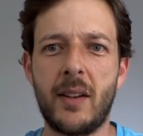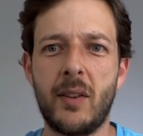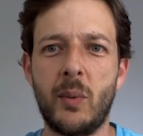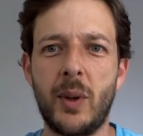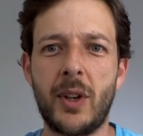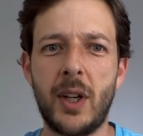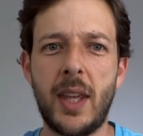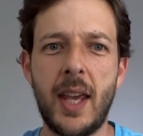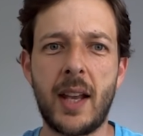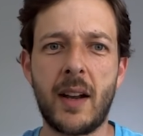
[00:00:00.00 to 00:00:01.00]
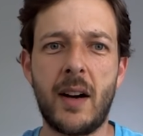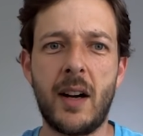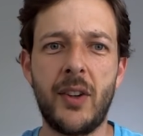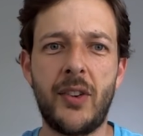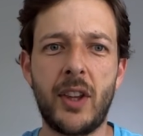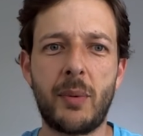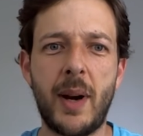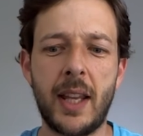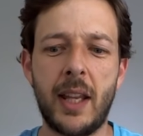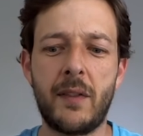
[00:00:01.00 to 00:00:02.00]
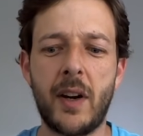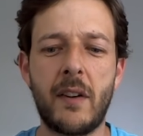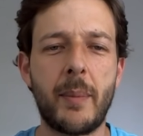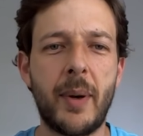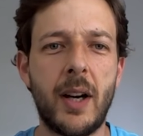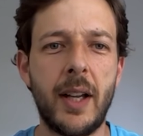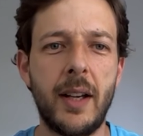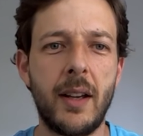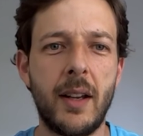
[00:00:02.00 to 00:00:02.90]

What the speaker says: With our king on the 6th rank in front of our pawn,